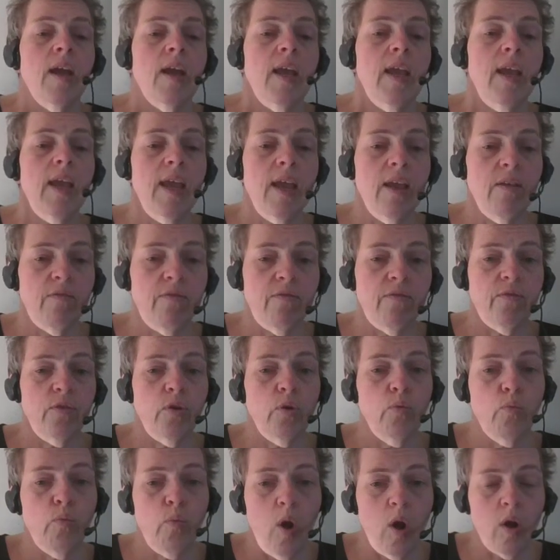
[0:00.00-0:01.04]
If
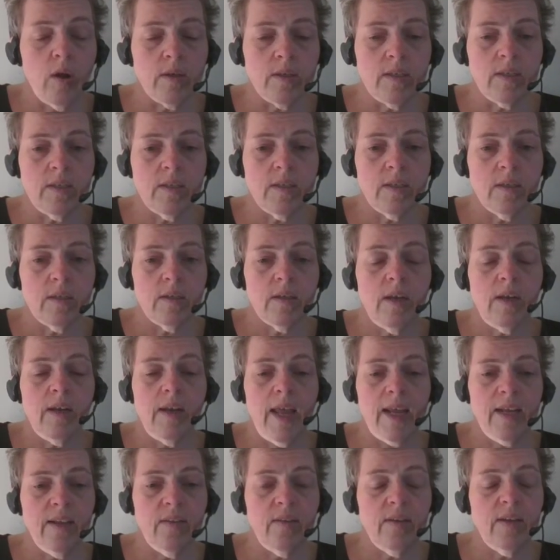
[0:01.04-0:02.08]
you want
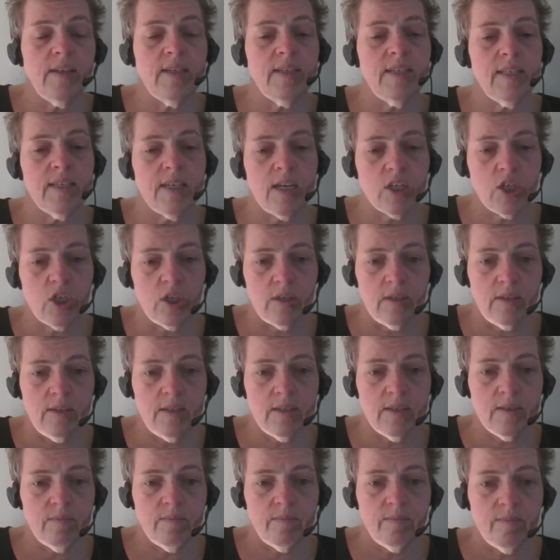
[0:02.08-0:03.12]
lengthy discussions,
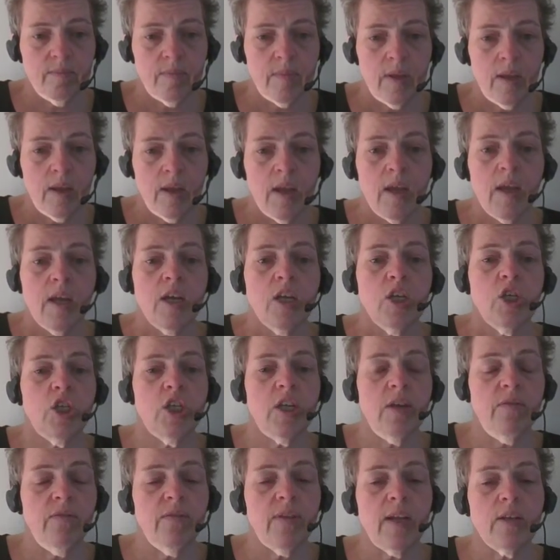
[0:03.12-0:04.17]

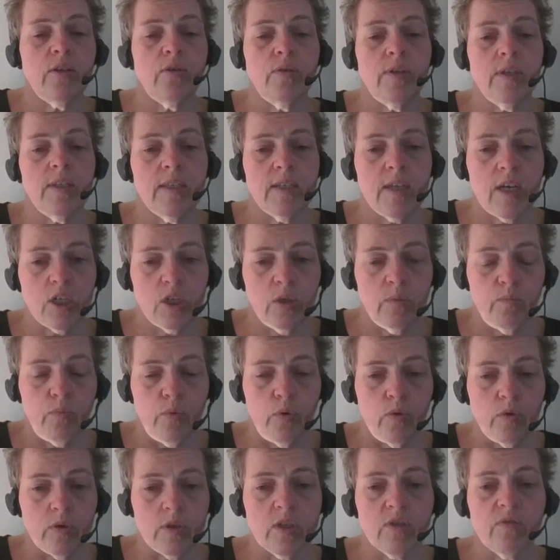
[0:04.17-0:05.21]
shift that to discussion
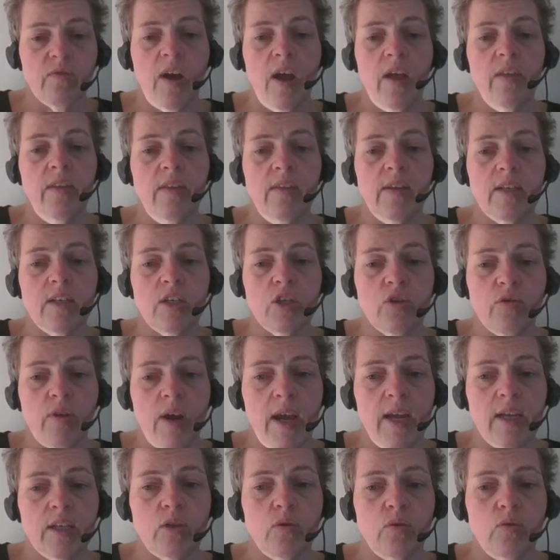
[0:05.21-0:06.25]
boards rather than
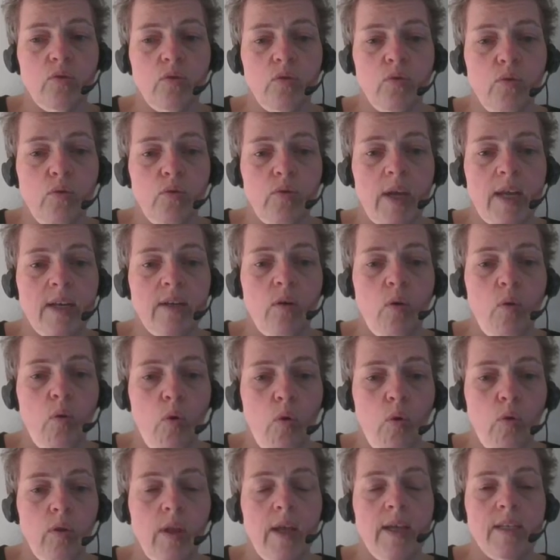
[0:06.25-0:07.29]
trying to do that
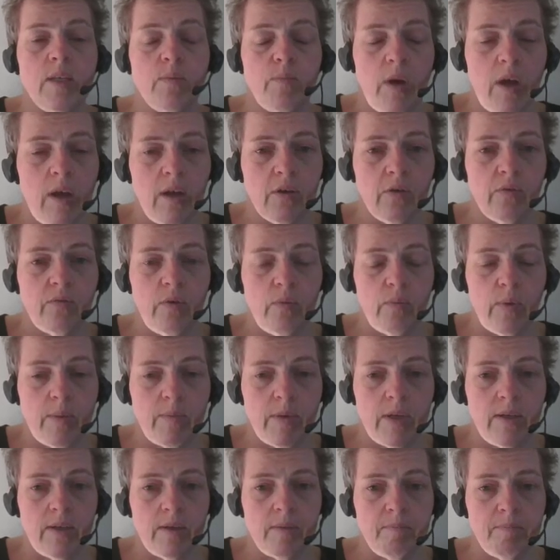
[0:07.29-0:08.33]
all as part of a
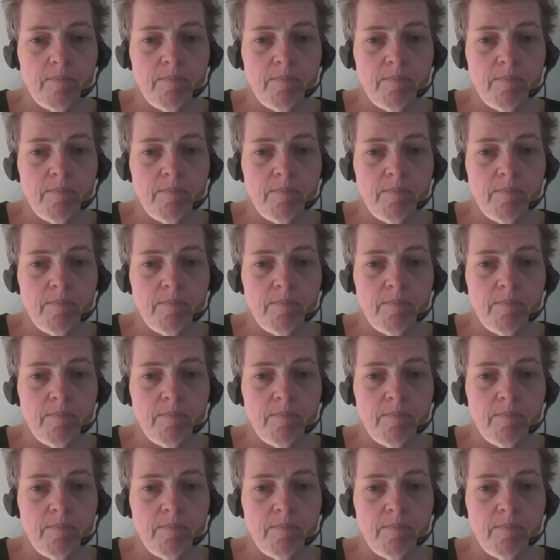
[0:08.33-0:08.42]
webinar.